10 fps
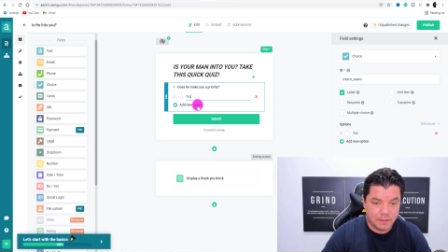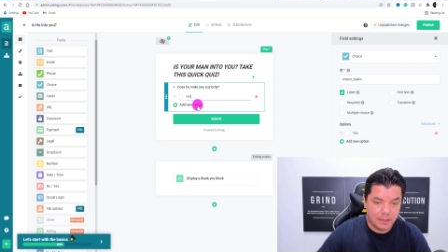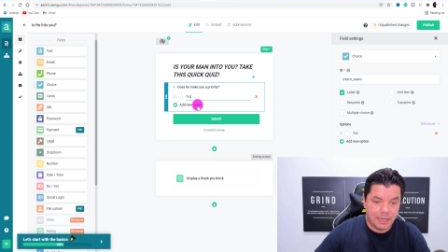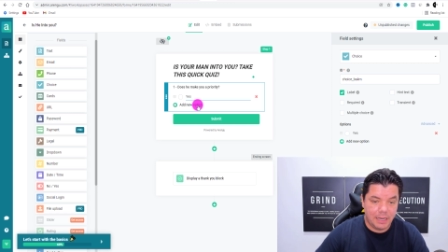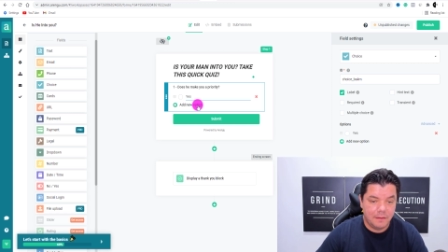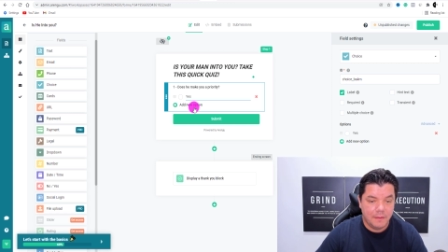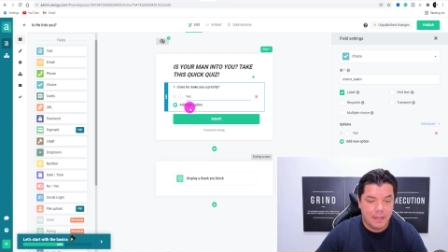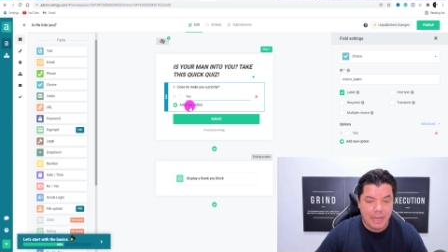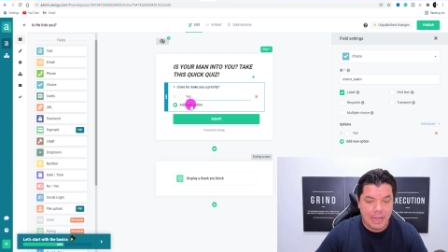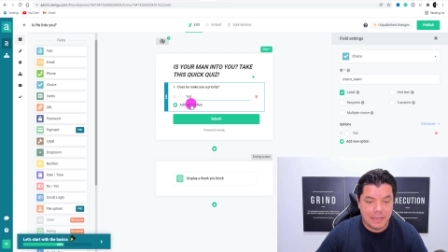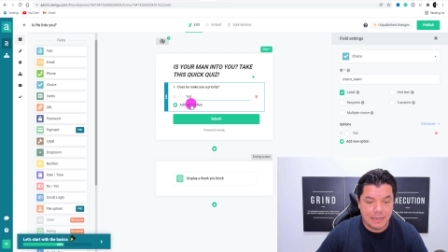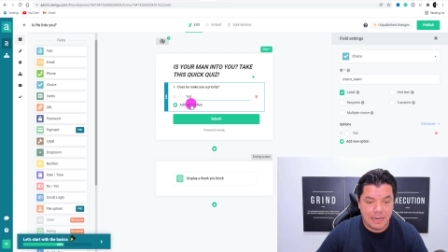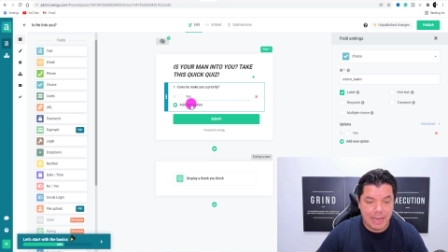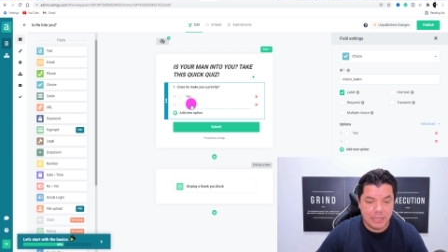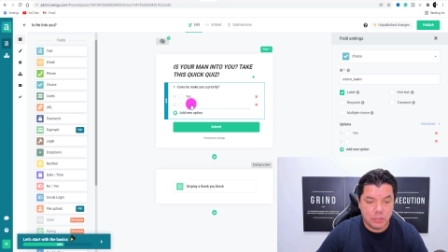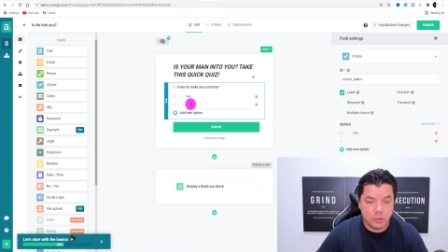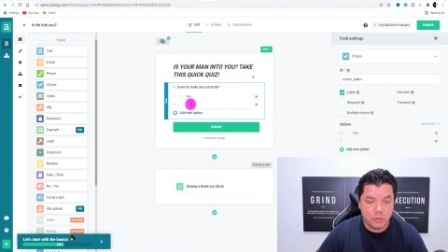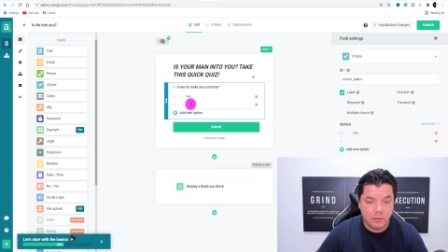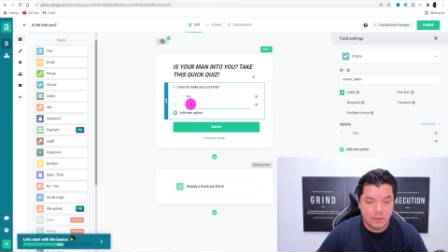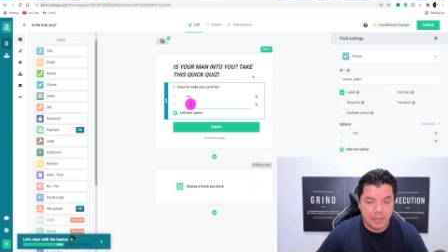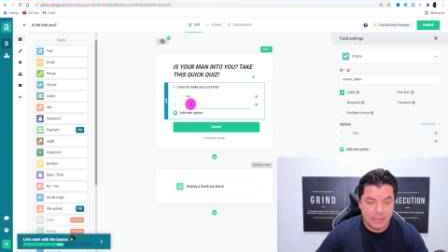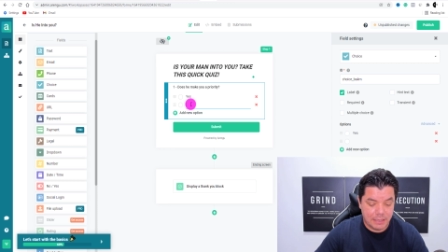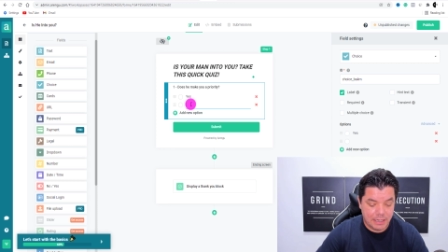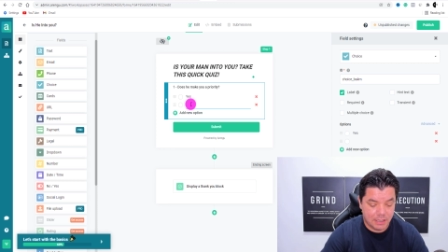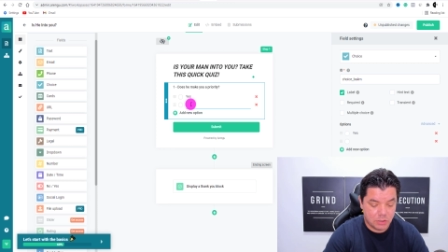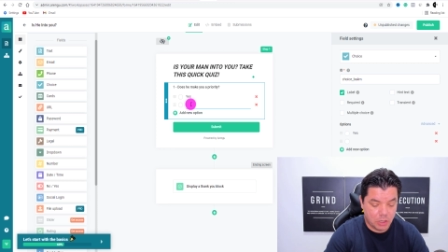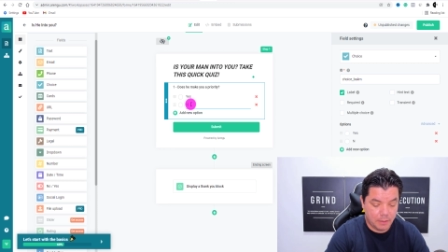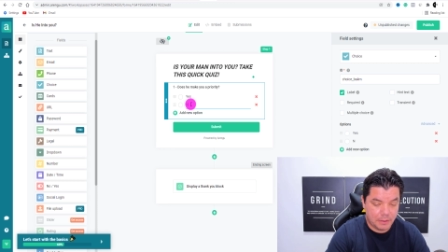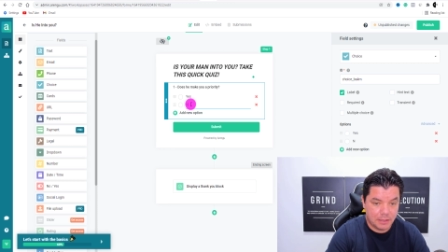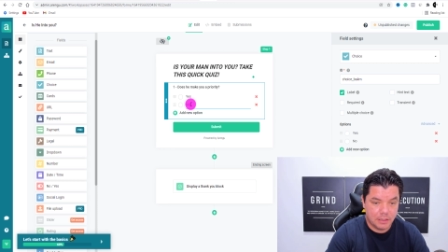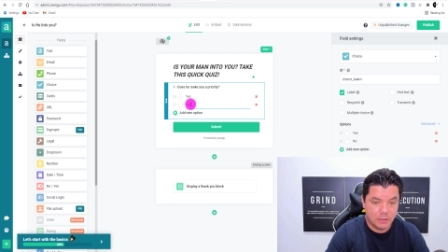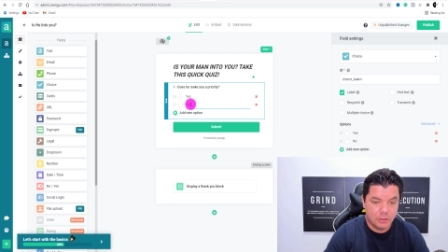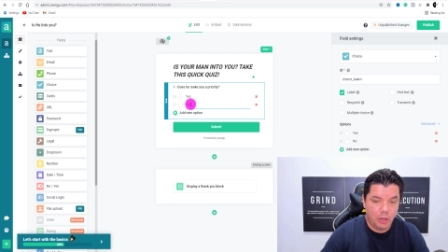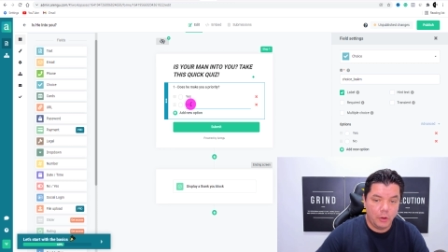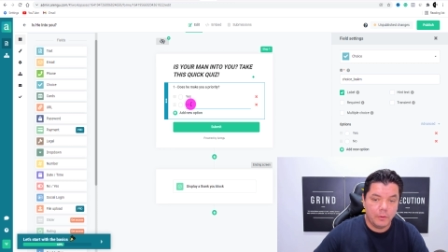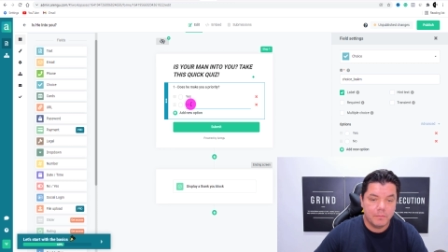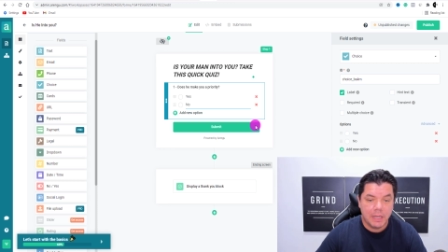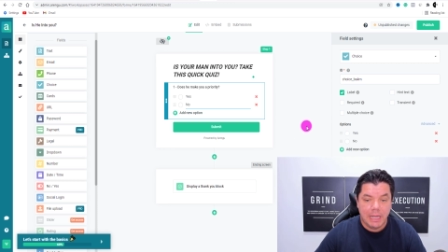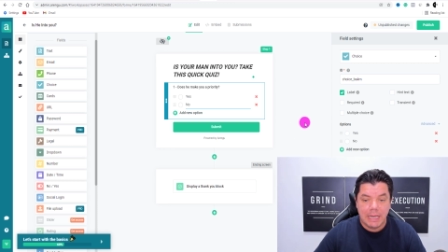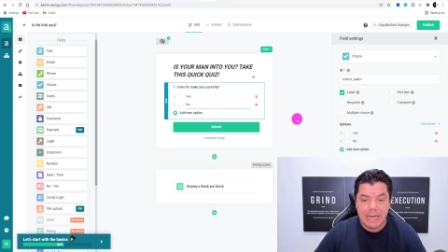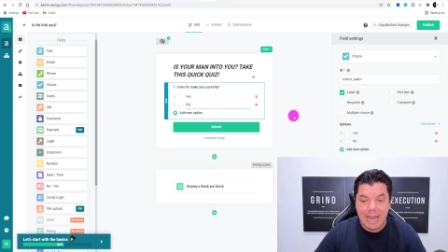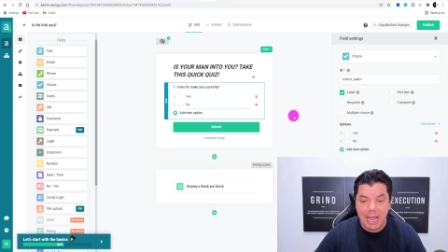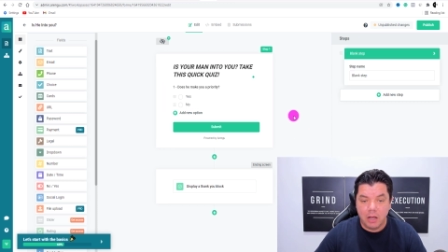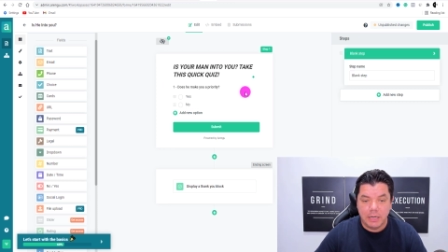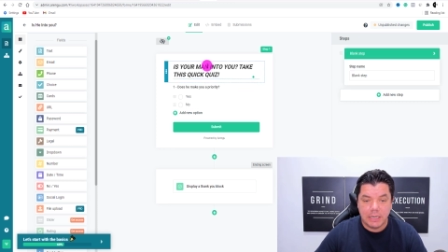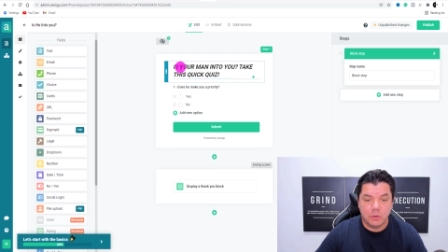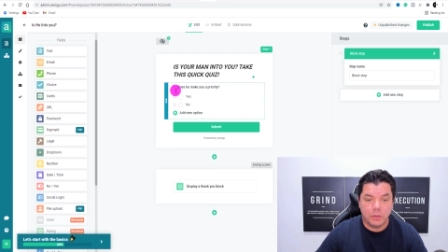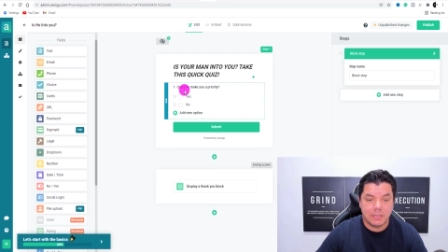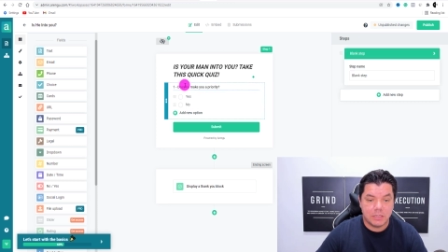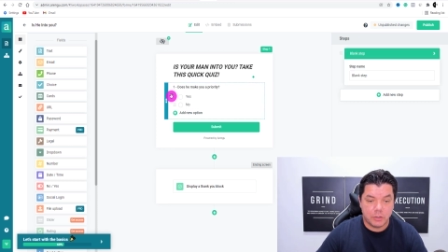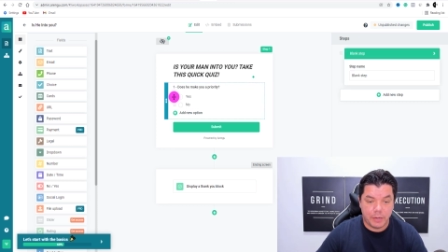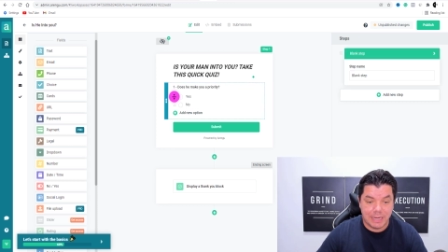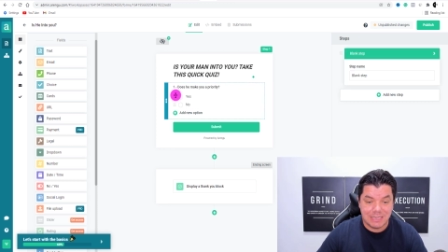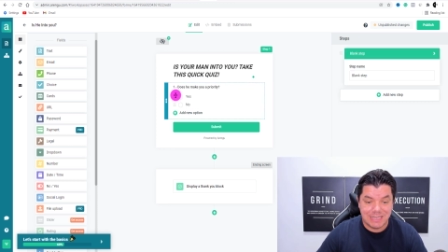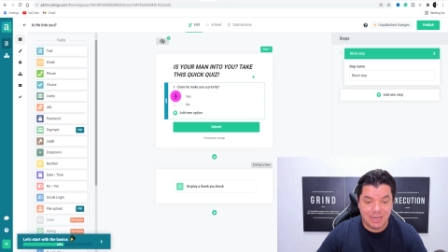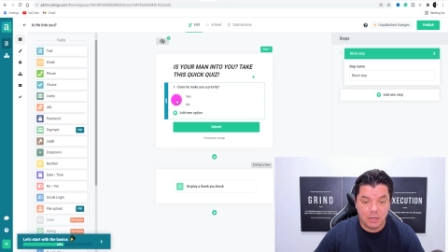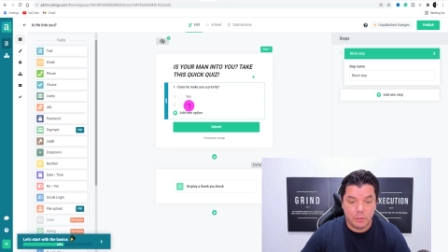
okay? And then add new, and then here type in no. Now, in order to create your second